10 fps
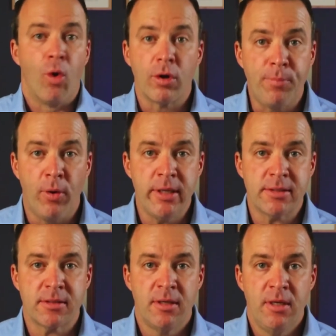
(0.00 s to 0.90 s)

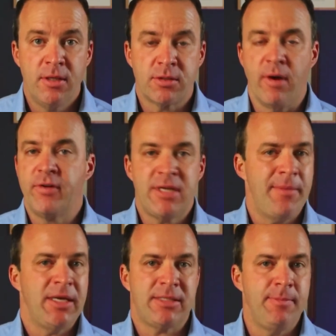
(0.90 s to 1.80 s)
points. So every time
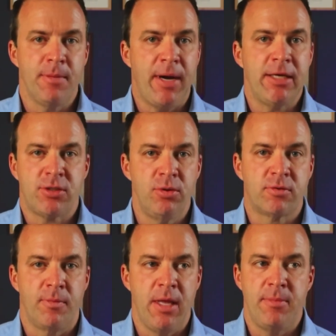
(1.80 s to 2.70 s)
I seem to buy shoes
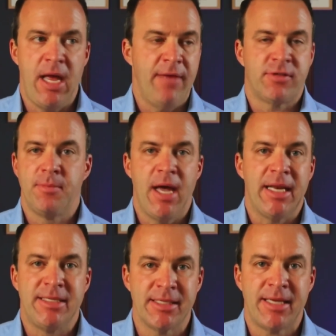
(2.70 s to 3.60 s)
from them, I have some kind
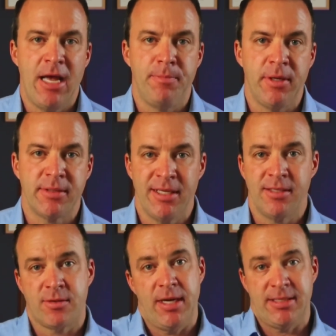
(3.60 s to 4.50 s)
of discount built in.
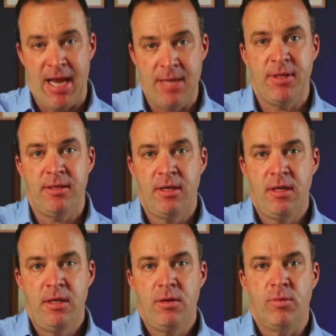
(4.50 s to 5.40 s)
So I time it
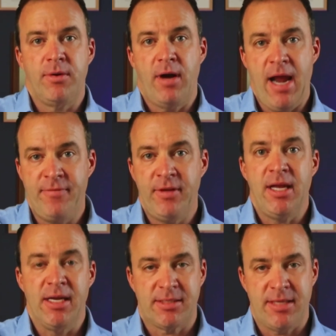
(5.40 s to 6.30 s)
when they're having
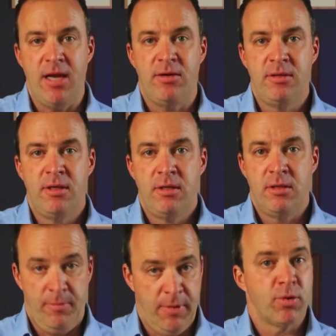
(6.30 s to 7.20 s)
a sale.
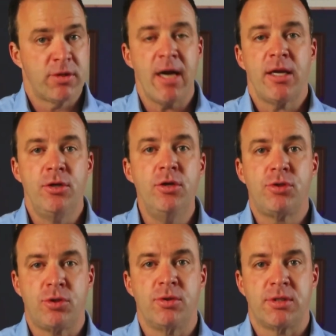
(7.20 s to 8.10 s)
I mean, we're talking new
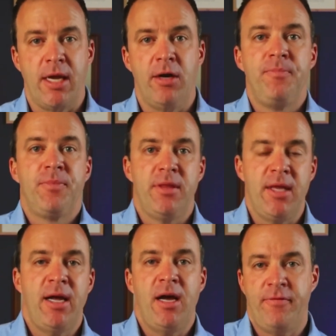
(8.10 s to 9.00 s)
shoe sale. Then
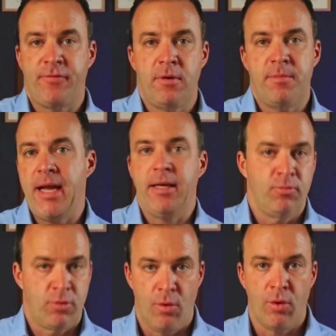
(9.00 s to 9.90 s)
I offer my
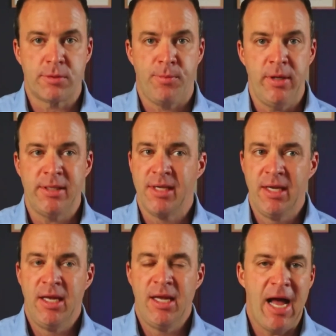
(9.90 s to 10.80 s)
rewards points.
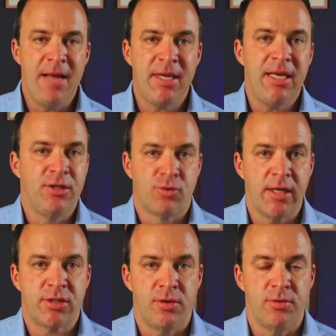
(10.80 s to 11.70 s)
I'm getting dress
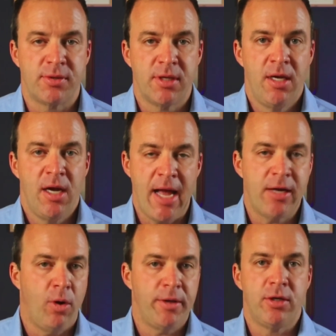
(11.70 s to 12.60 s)
shoes, high
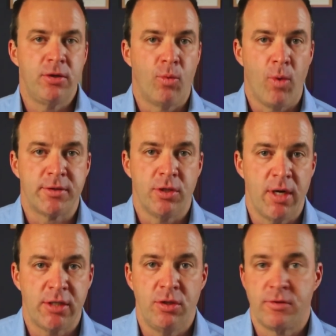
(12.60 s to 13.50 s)
quality Goodyear welted
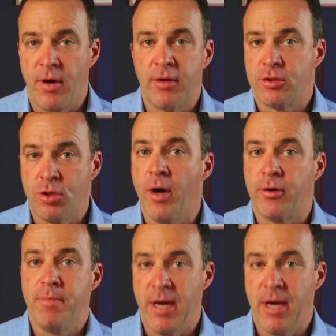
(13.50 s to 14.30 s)
dress shoes for under $200